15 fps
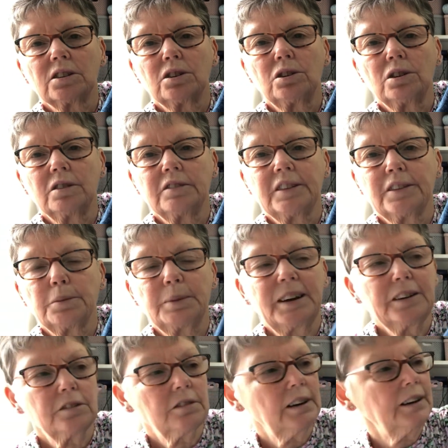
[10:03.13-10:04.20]
colour in the
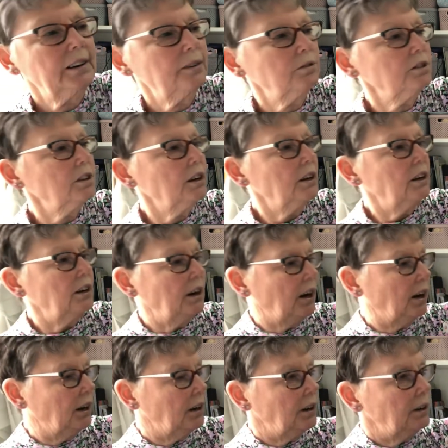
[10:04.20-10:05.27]
background.
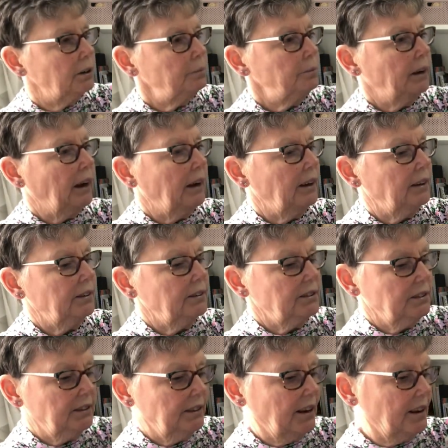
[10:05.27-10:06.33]
And
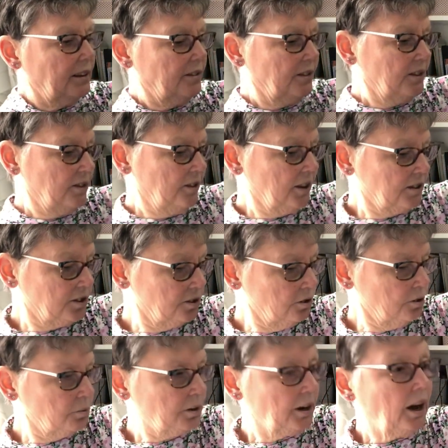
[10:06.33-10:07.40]
yeah, that's
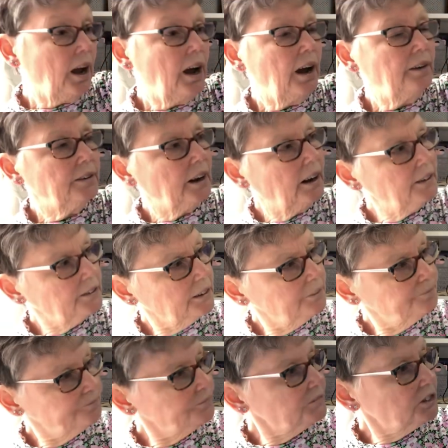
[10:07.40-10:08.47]
another one. And
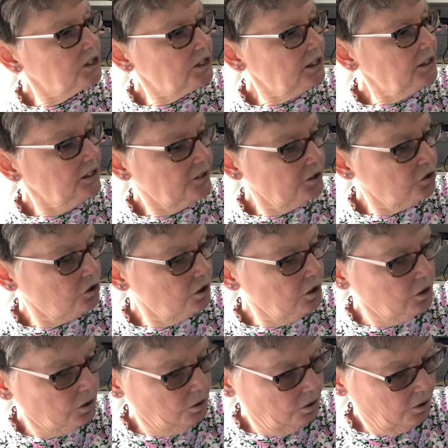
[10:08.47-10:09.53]
to tell you the
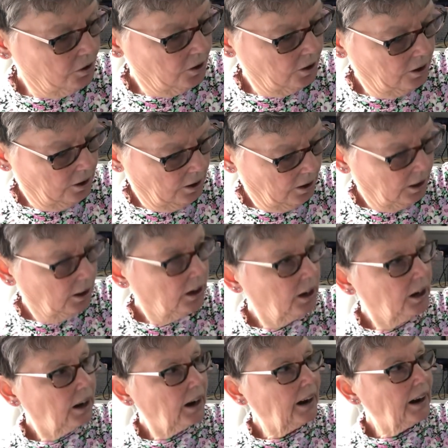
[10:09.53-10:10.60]
truth,
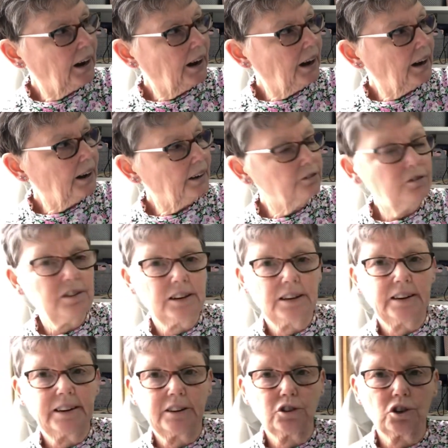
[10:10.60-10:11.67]
I
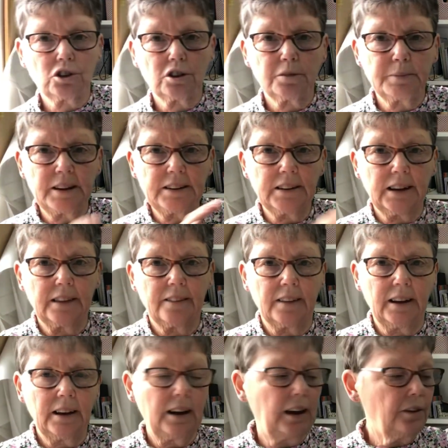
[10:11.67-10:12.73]
really enjoyed making
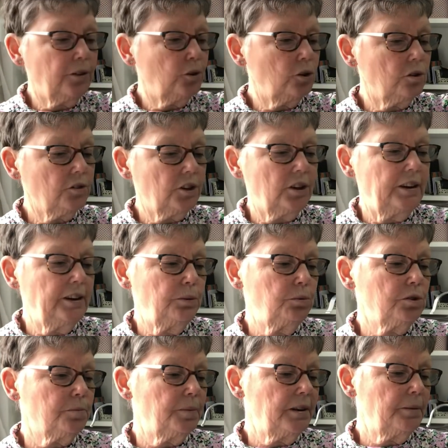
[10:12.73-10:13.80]
that. I thought that it
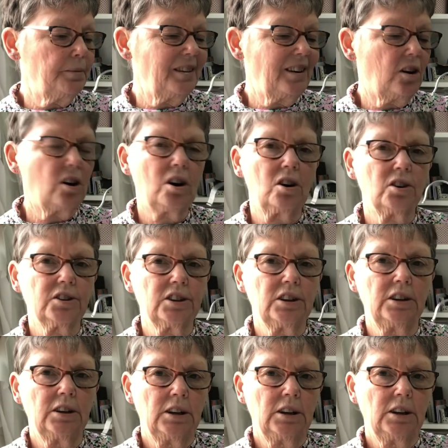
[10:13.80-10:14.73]
would be a bit harder,